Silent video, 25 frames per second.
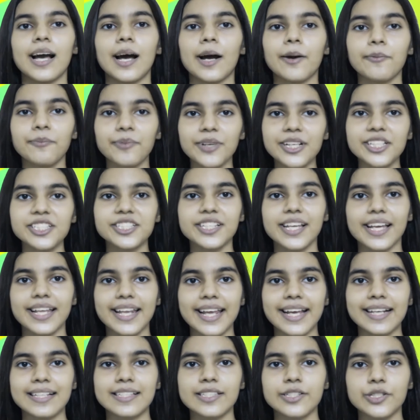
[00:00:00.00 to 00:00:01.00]
A bridge
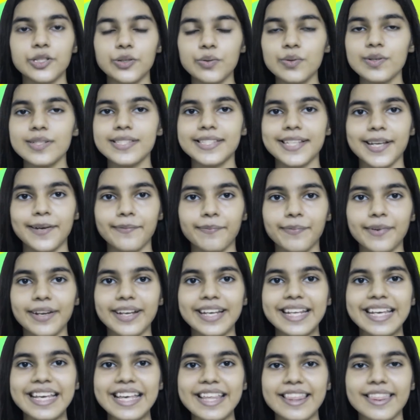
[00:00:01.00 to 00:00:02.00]
connects two
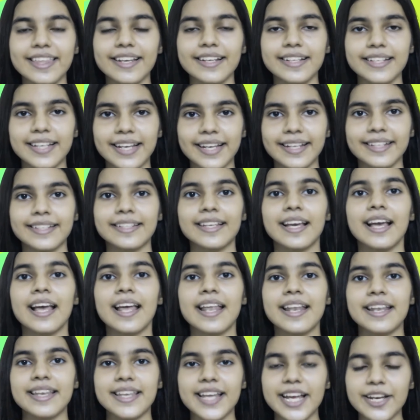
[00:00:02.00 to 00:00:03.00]
separate Ethernet
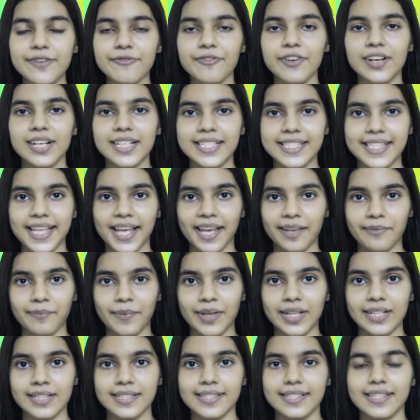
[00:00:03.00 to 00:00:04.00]
network
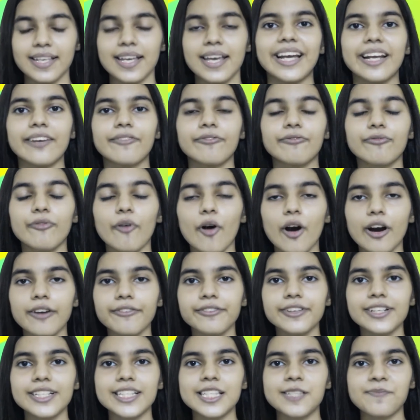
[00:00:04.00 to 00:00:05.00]
segments. It
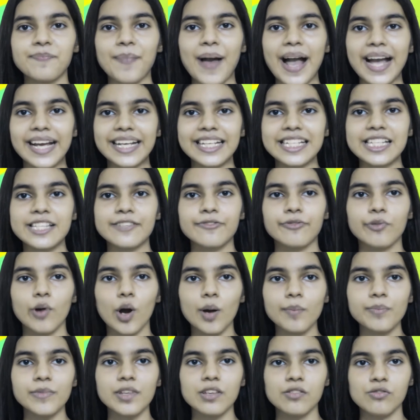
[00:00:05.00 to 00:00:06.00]
forwards packets
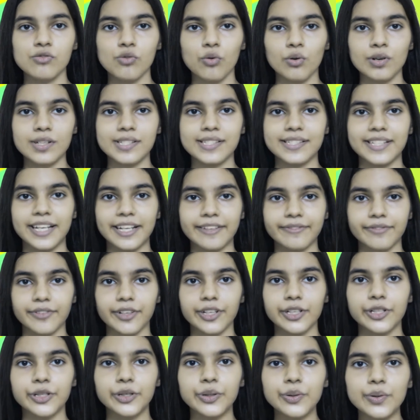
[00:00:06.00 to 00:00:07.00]
from the source
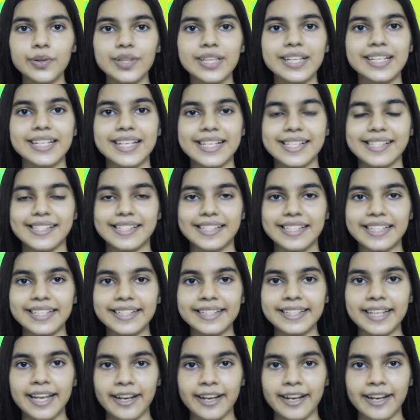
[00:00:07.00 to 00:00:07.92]
network to the destined